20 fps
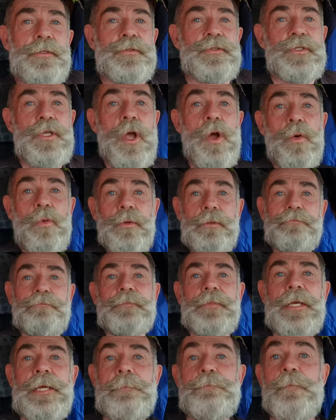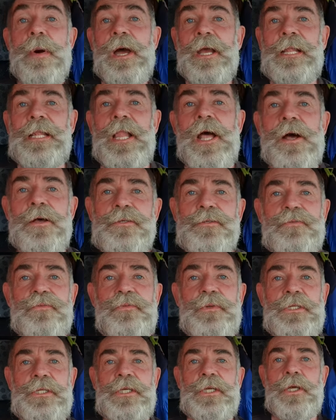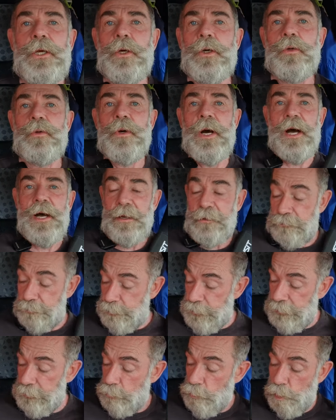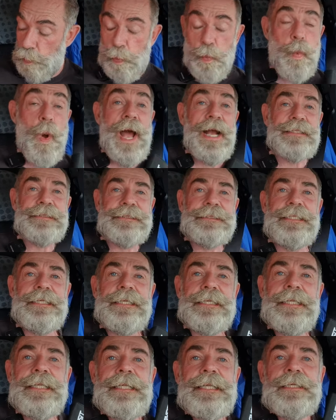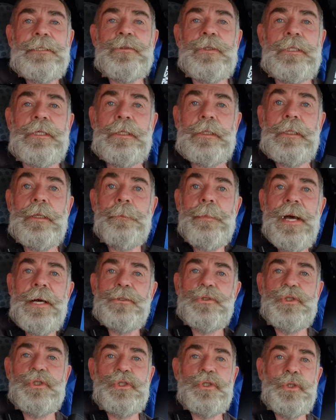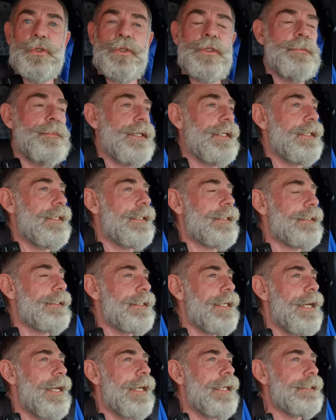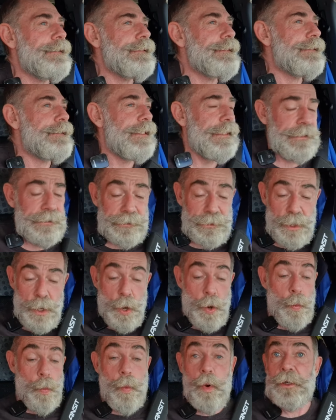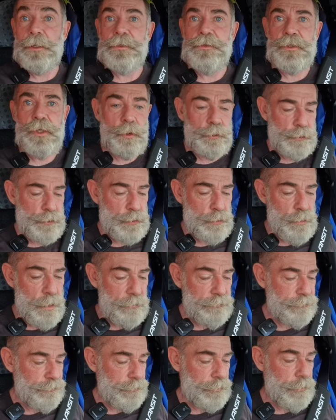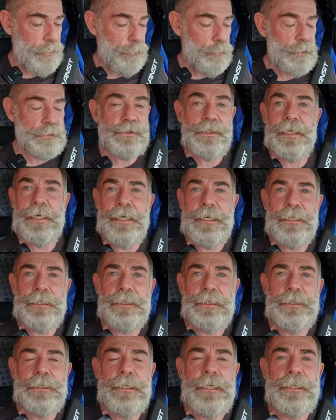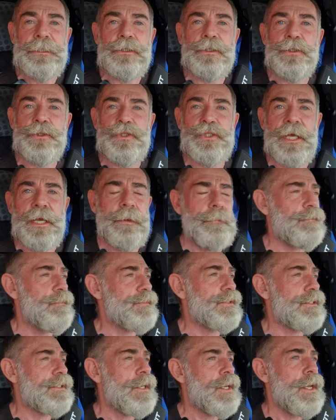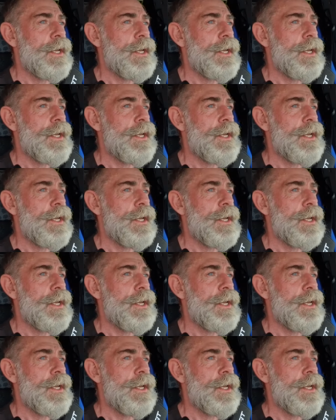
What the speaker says: So, in my last video, I've been waxing lyrical about Schöneberg and what it's got to offer, what hidden little gems.